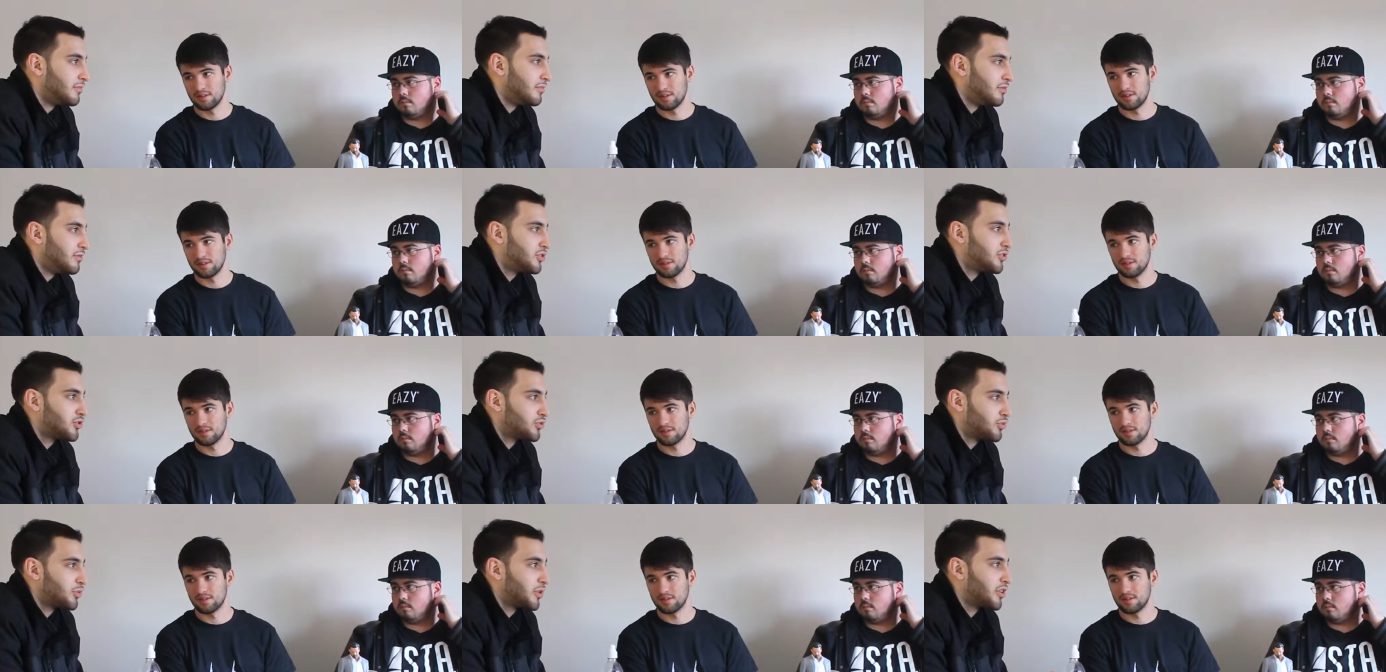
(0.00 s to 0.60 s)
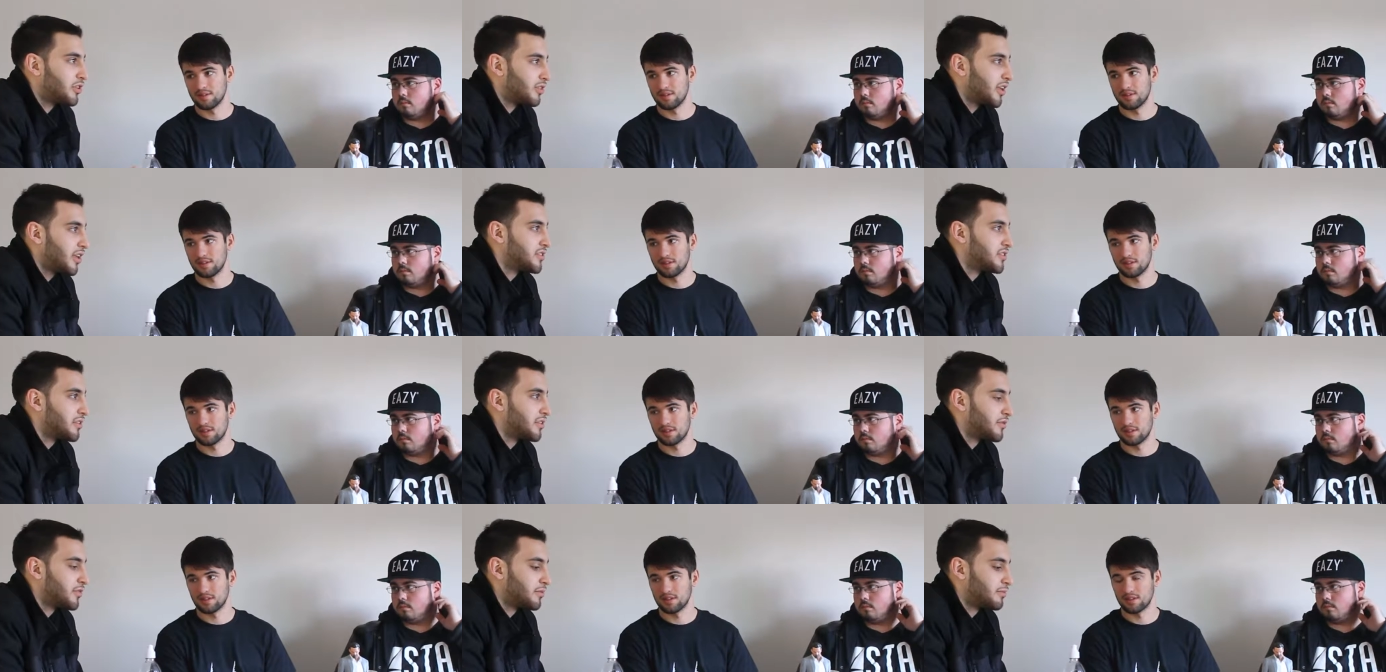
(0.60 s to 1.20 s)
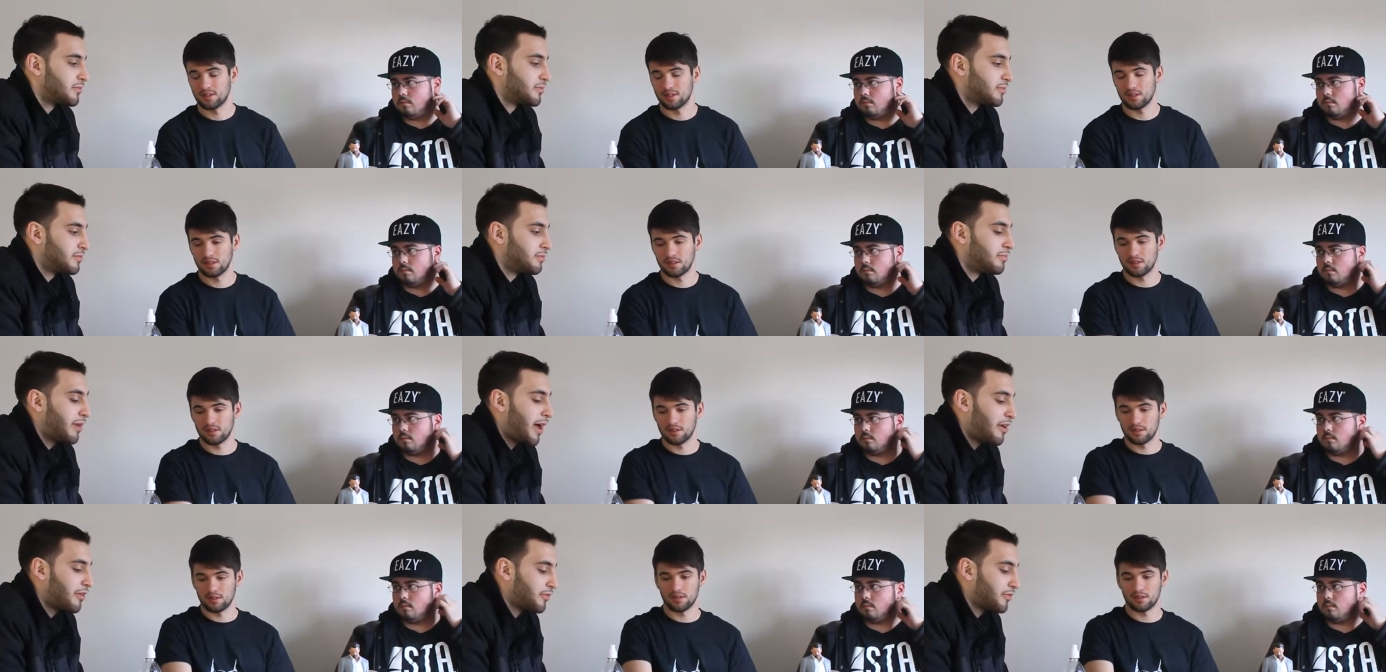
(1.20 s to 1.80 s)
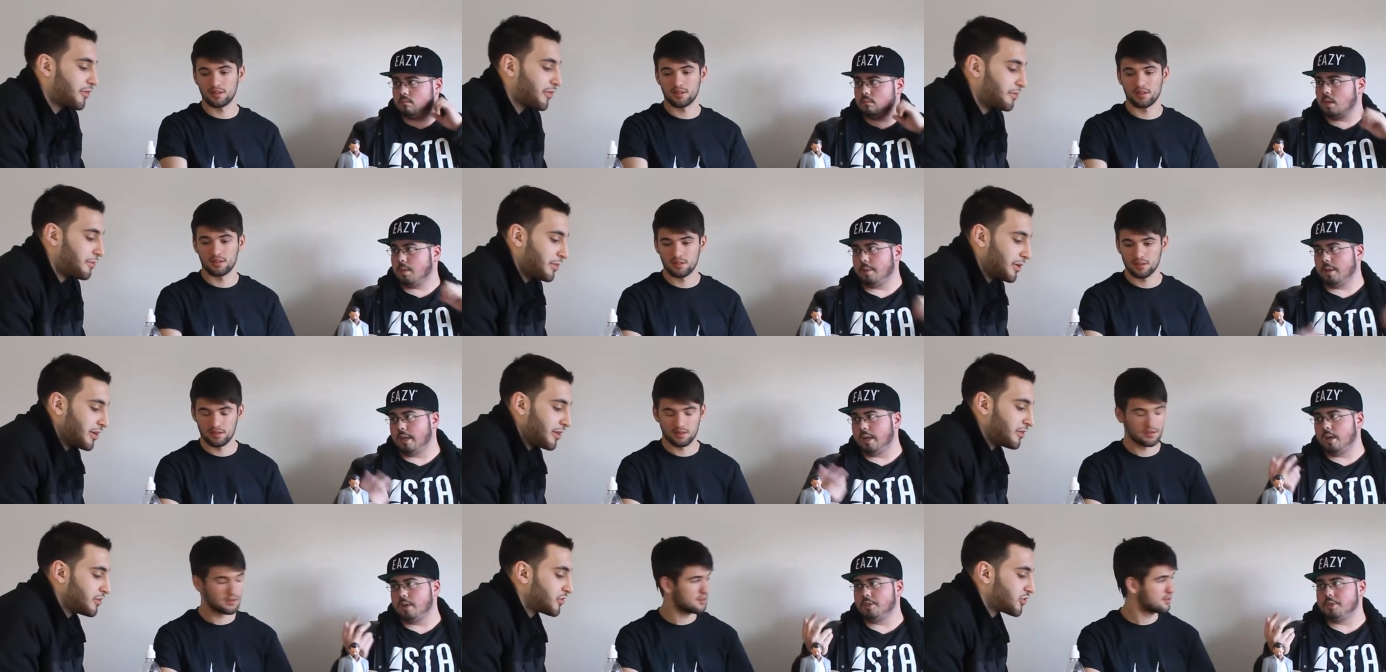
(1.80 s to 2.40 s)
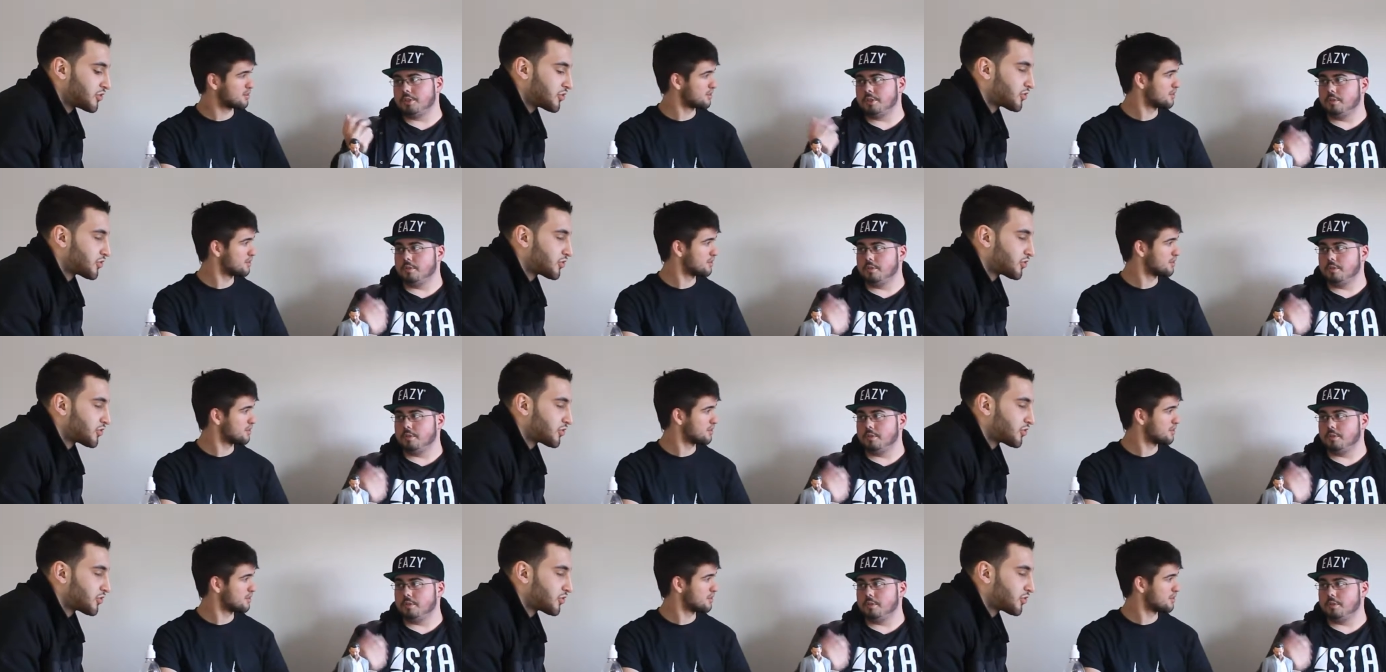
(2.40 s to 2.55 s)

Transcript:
Speaker 1: swing your lightsaber in Battlefront. Probably like, like R two.